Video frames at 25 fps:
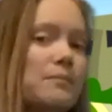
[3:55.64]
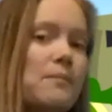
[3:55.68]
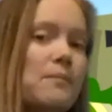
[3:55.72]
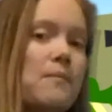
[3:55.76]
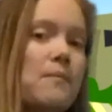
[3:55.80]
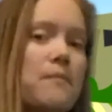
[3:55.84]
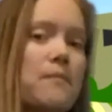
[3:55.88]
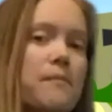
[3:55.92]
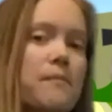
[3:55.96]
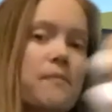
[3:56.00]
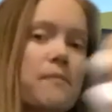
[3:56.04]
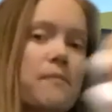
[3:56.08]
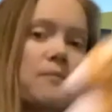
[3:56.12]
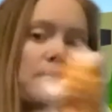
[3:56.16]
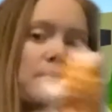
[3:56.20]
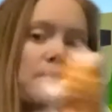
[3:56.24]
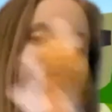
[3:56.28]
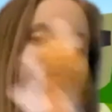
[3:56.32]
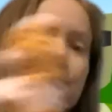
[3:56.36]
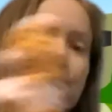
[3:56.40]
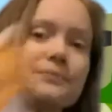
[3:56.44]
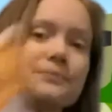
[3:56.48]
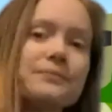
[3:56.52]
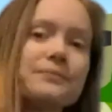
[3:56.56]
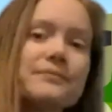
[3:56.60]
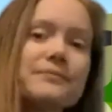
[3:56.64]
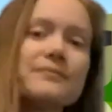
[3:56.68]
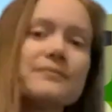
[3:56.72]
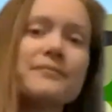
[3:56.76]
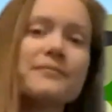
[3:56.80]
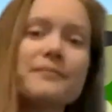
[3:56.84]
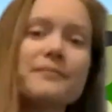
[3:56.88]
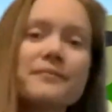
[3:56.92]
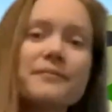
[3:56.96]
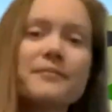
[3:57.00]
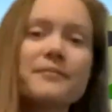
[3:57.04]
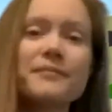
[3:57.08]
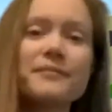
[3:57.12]

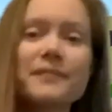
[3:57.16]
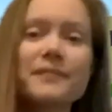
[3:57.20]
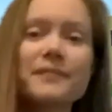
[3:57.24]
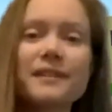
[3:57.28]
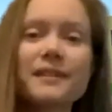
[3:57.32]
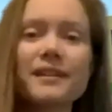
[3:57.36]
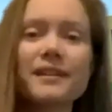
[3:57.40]
No one is speaking in this clip.